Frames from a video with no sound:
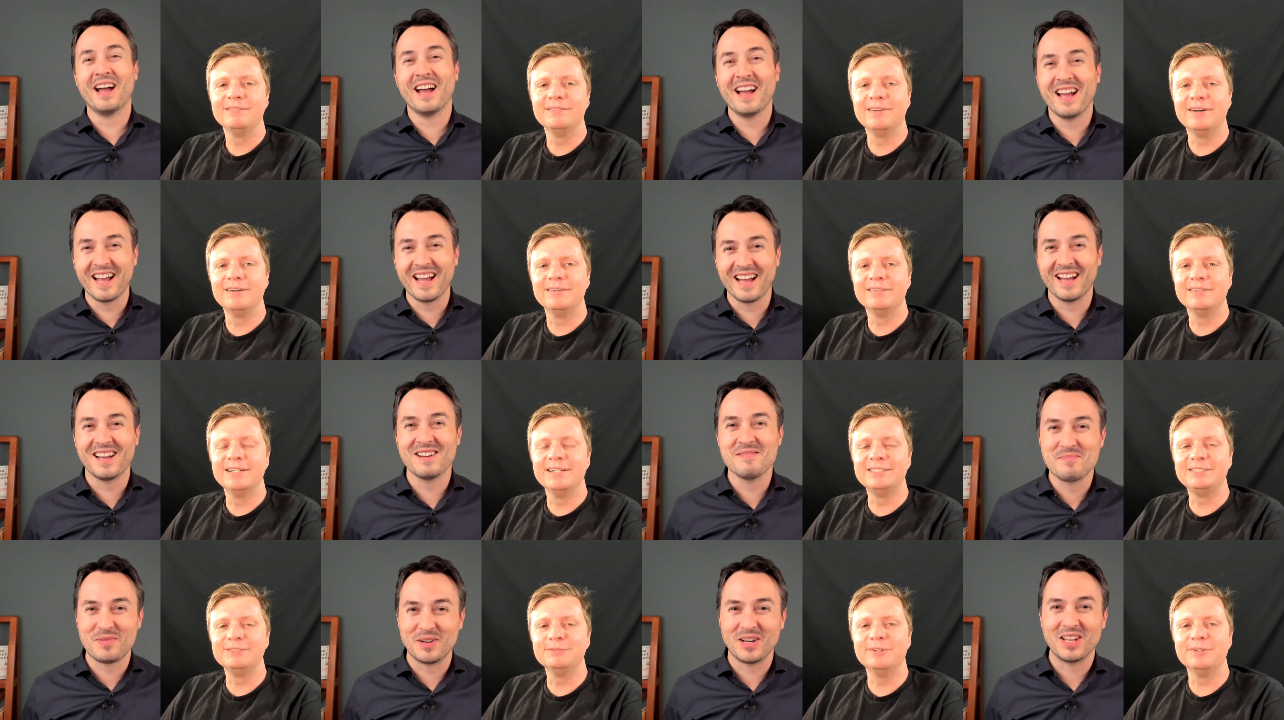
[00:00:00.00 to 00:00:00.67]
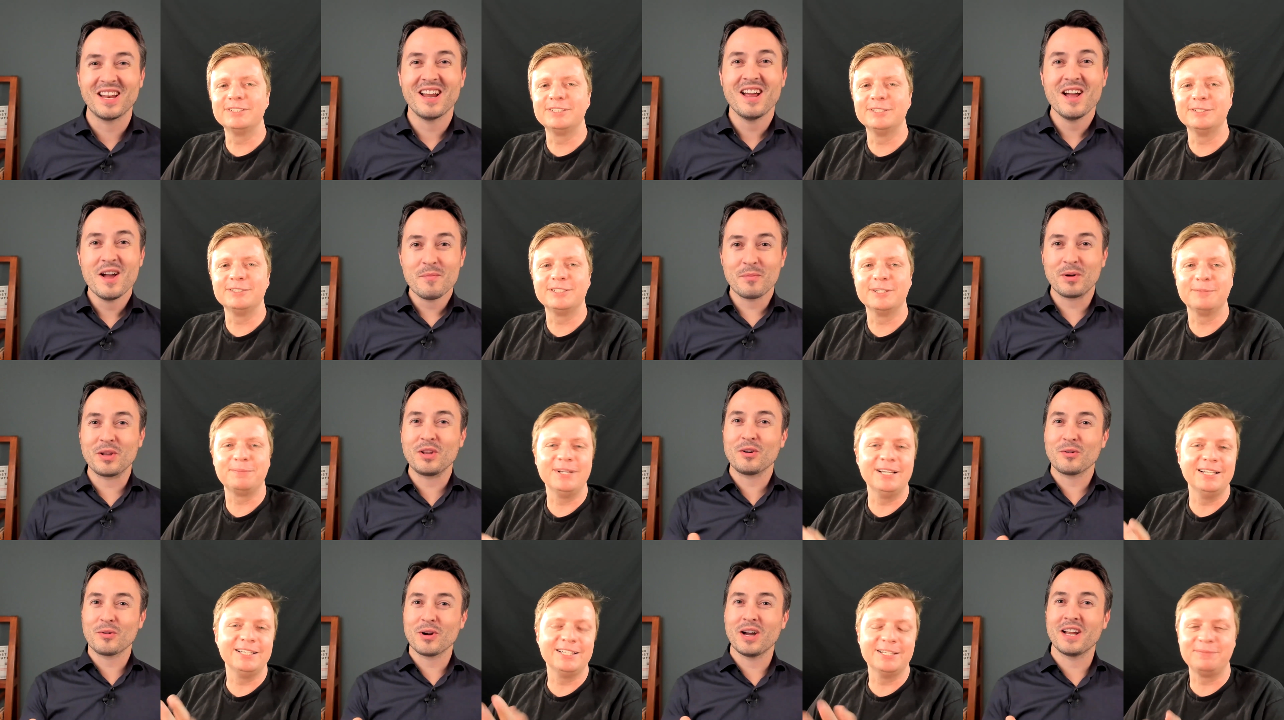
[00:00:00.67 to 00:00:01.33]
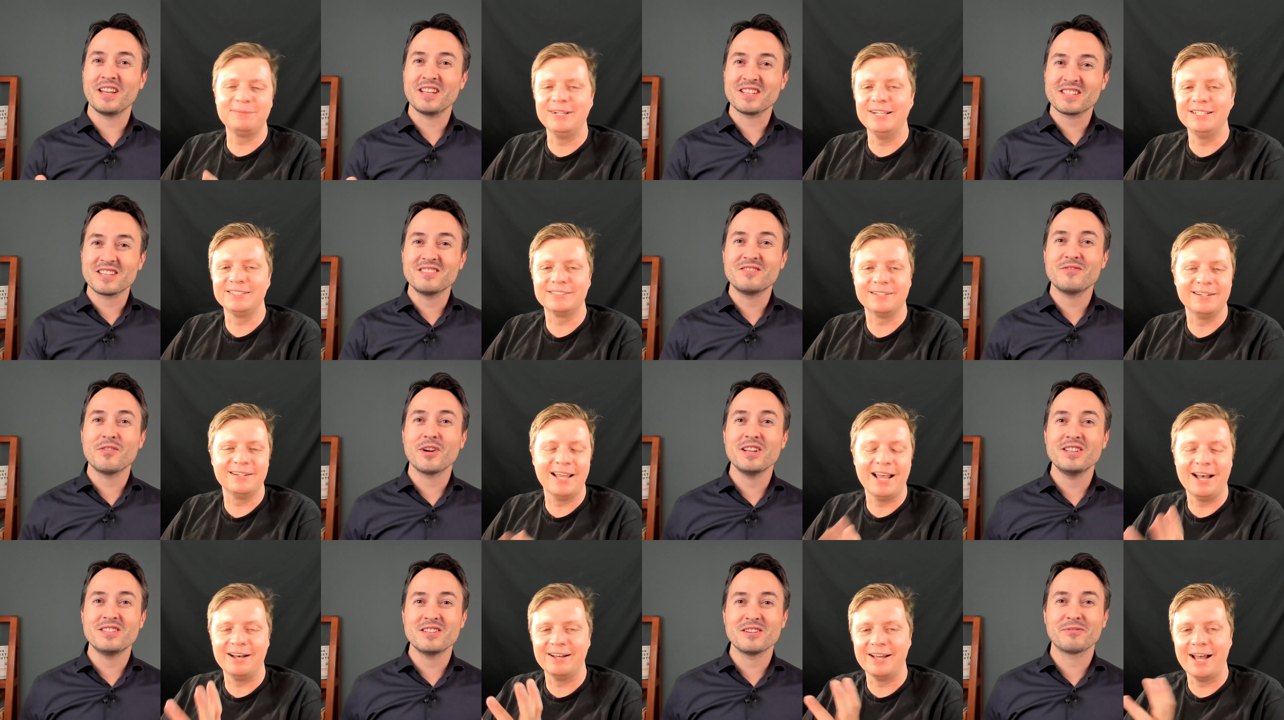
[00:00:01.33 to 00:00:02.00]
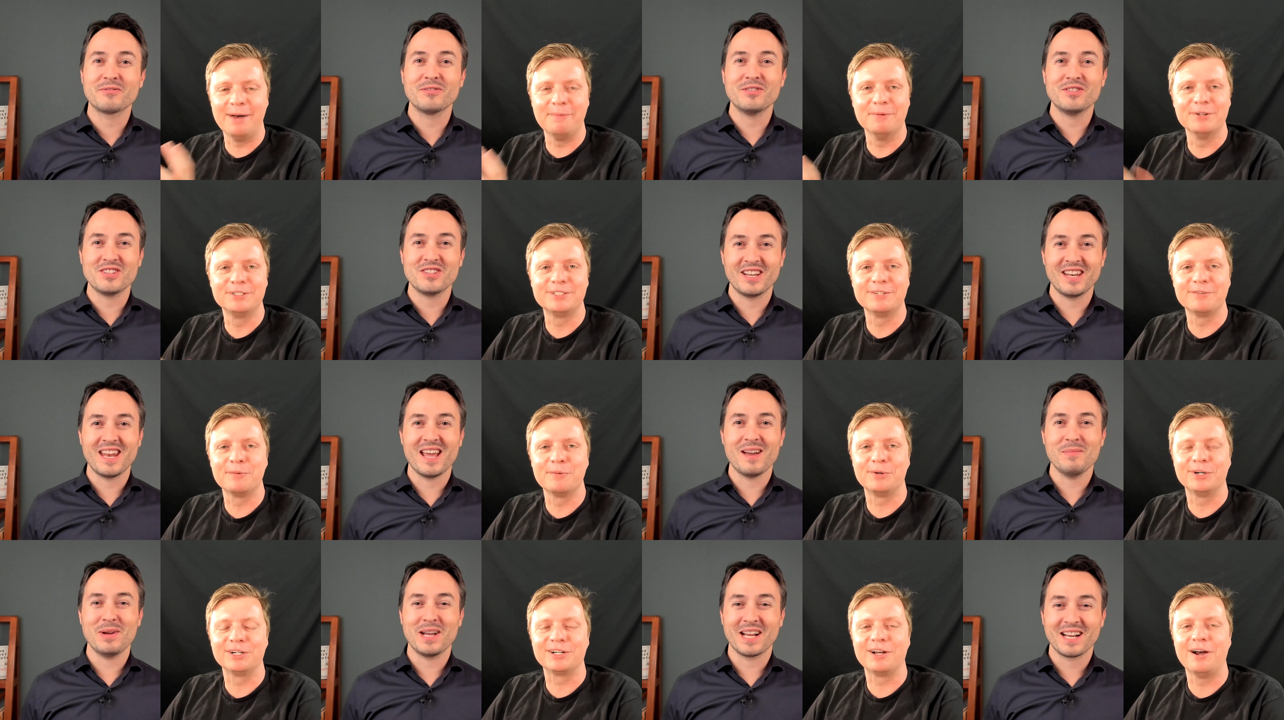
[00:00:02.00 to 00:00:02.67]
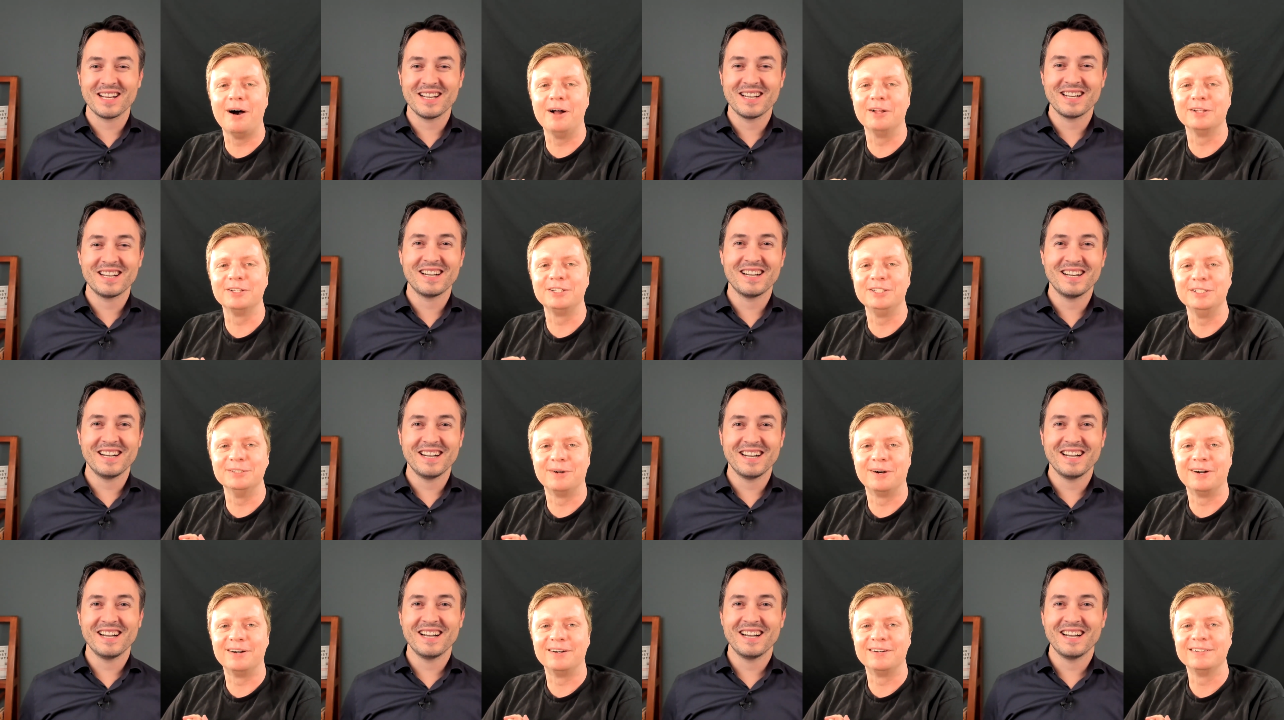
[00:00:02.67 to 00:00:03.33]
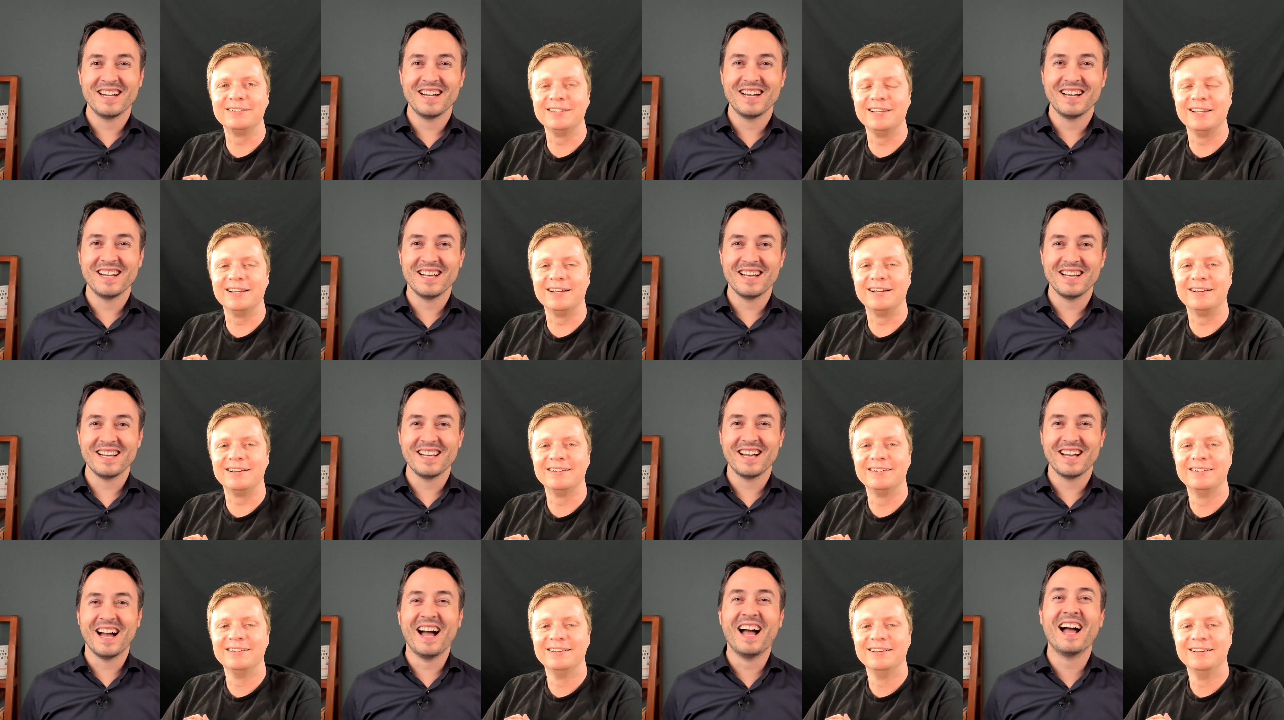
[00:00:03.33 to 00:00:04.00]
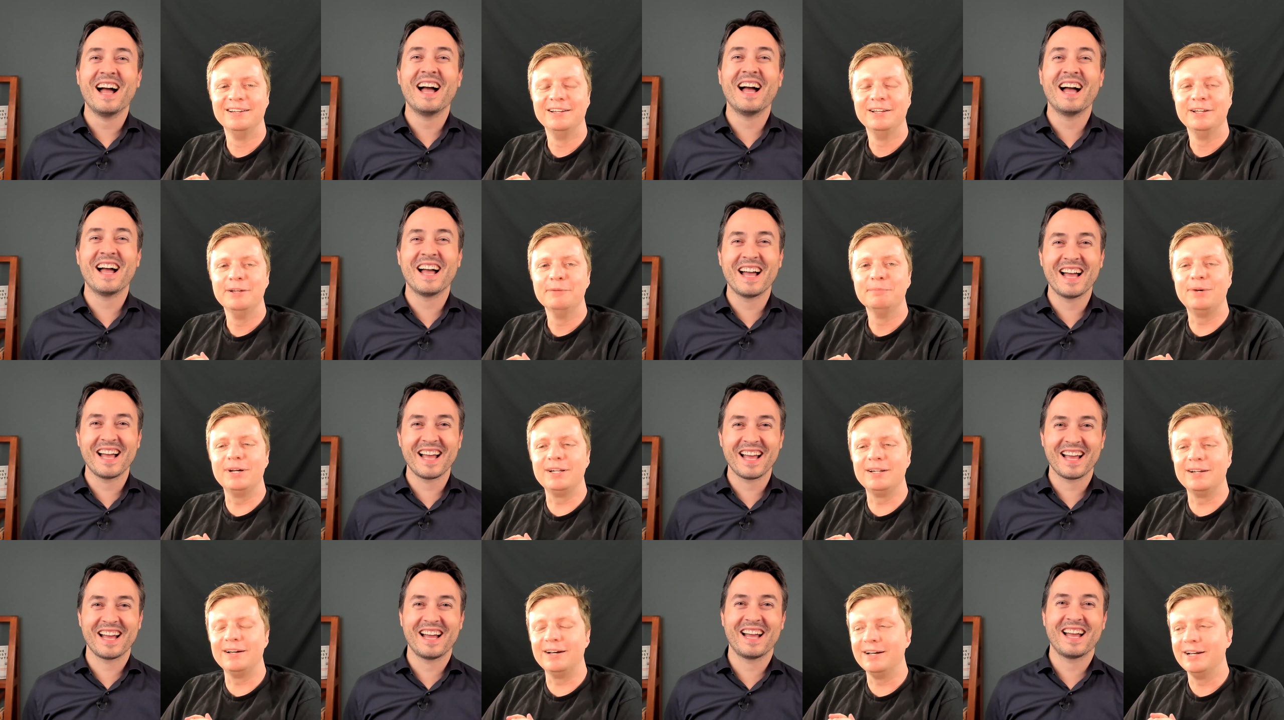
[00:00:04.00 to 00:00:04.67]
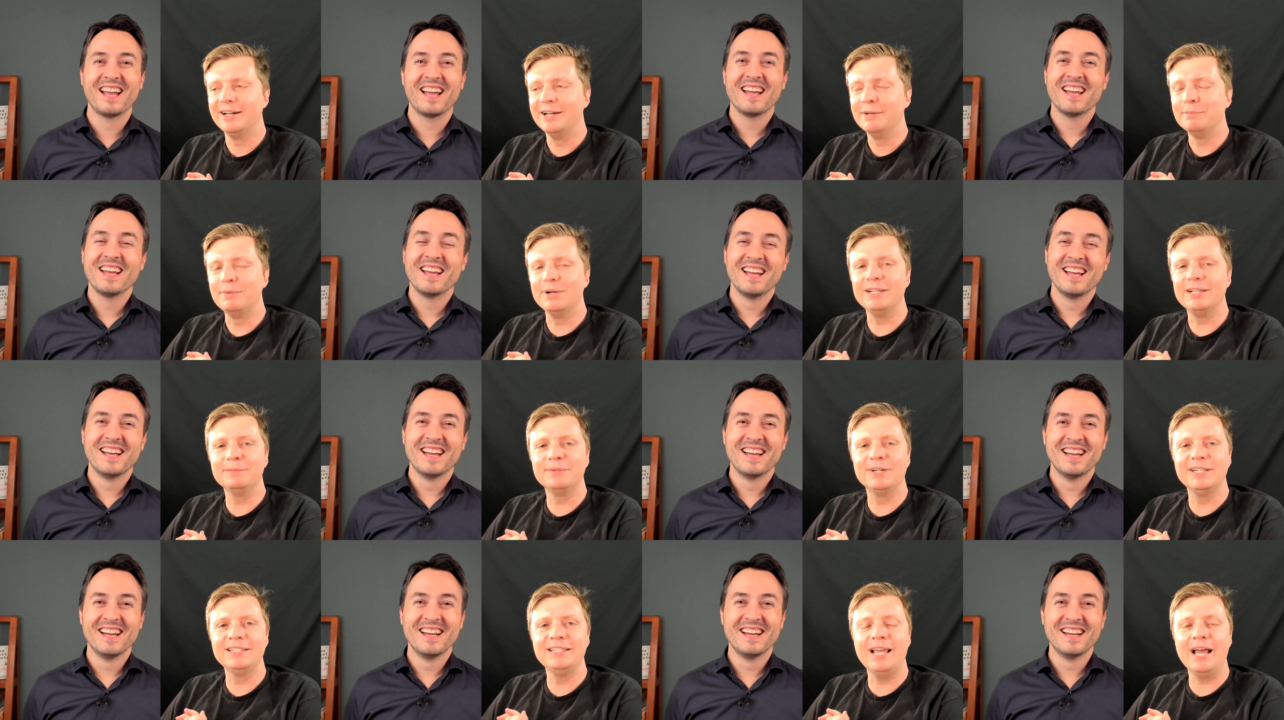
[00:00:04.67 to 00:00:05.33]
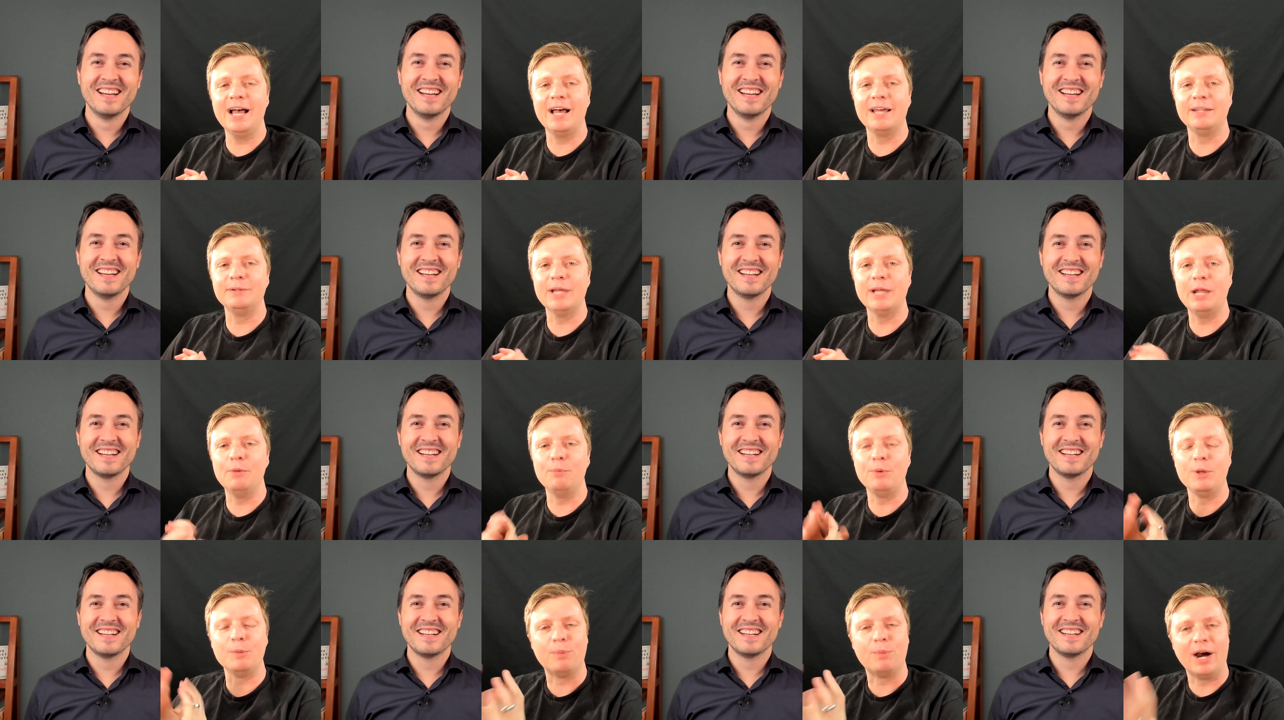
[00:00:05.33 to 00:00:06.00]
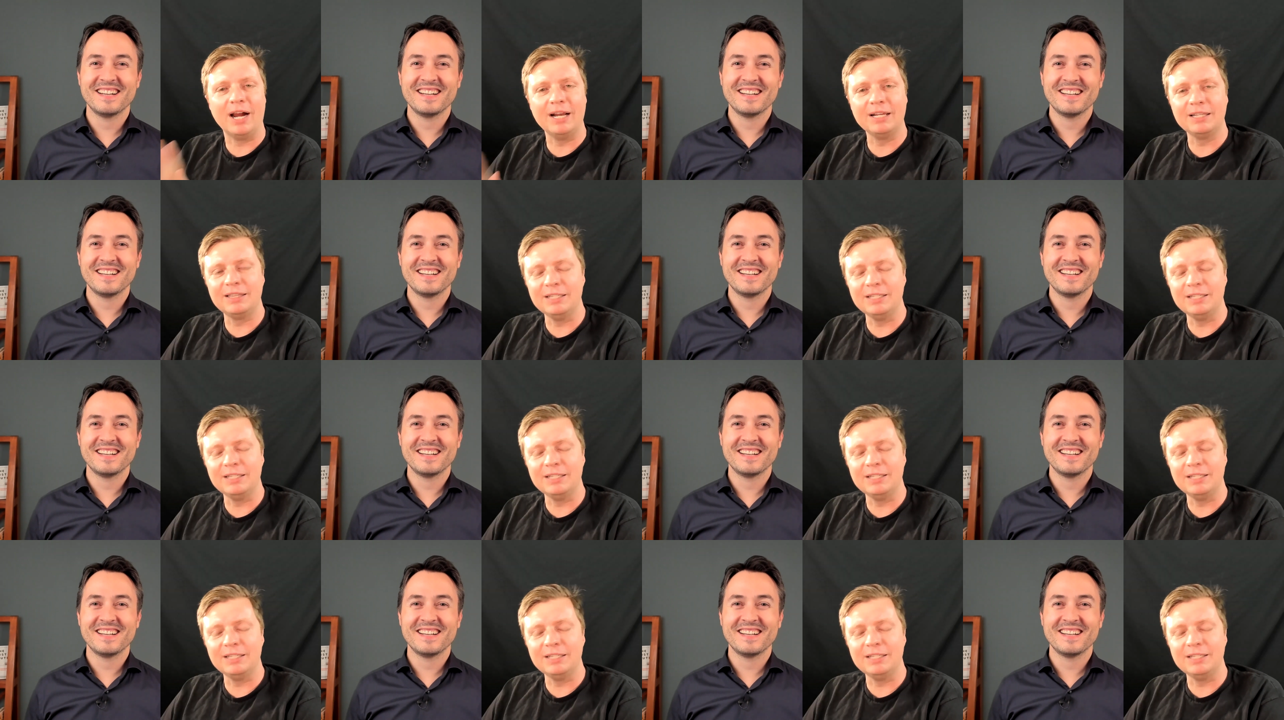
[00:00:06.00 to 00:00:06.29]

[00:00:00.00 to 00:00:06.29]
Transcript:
Speaker 1: well, but, well the, the, depends, right, depends on how, how much of a workaholic you are yeah but uh but, but yeah and, and we buy